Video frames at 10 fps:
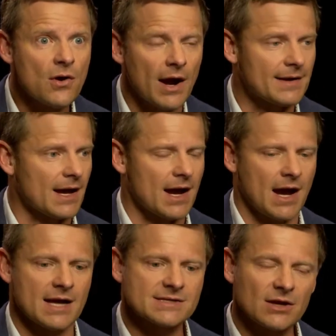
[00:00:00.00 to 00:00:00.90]
And
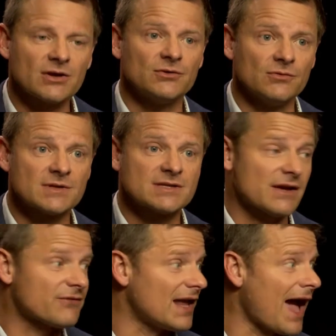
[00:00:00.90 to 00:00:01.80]
I started doing this
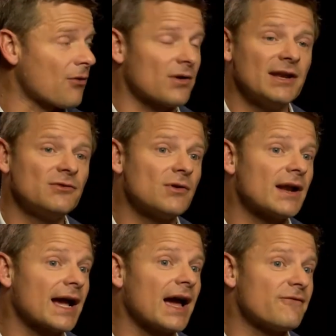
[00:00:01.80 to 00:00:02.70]
stuff. An hour into it,
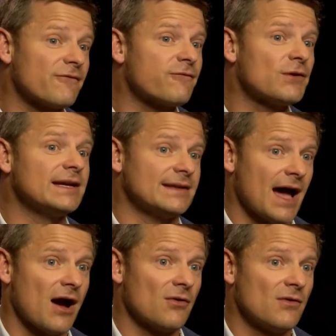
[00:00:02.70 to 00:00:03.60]
I got freaked
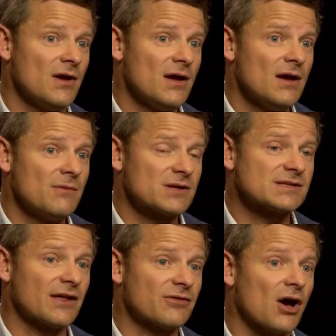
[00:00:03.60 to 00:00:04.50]
out because
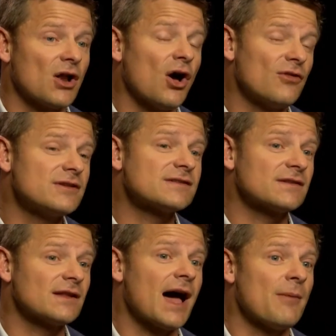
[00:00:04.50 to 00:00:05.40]
I thought this is a
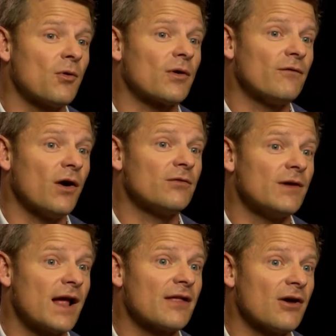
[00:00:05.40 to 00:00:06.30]
lot more involved
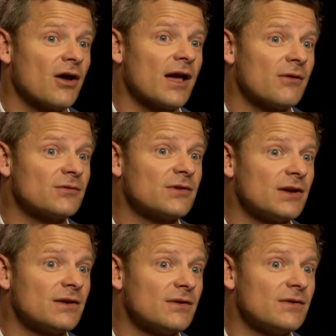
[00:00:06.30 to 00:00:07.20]
than I thought I was
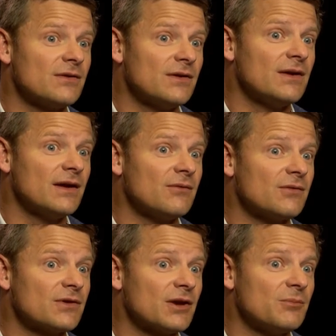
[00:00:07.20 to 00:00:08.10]
gonna it
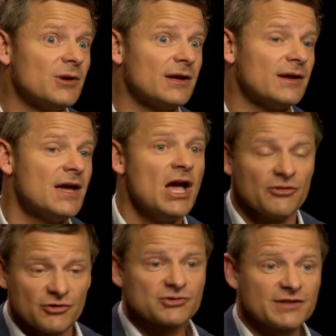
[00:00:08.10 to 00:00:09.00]
was gonna be.
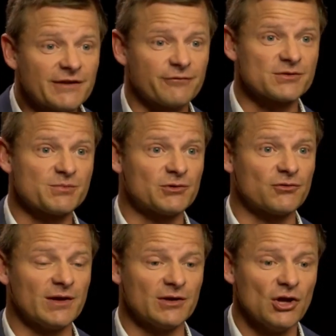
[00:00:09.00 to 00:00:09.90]
There's a difference
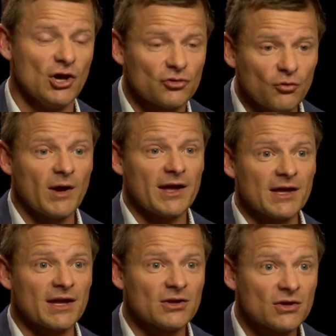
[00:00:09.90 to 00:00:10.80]
between the way
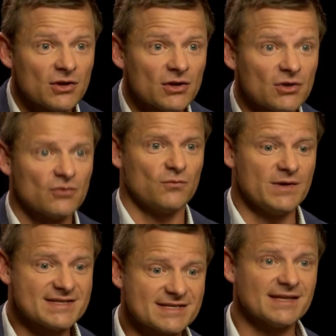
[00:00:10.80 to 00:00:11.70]
that
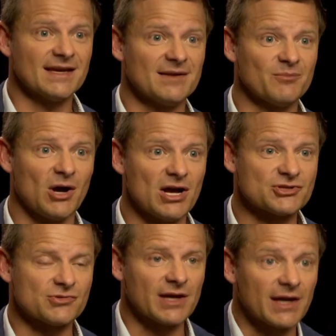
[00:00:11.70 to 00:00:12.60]
we sit
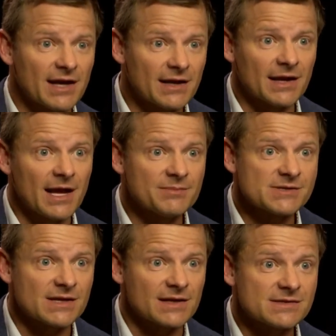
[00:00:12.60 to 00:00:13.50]
posturing and an ape
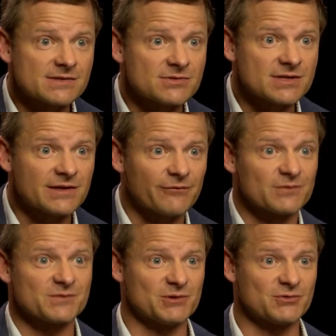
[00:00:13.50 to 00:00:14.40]
sits. There's a
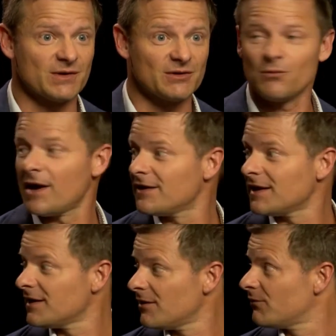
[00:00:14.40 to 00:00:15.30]
difference between the way
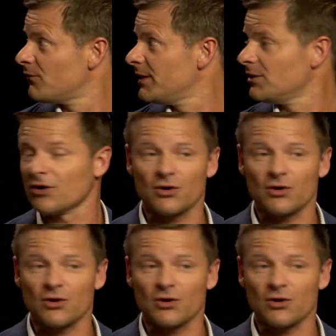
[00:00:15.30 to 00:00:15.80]
that uh, we look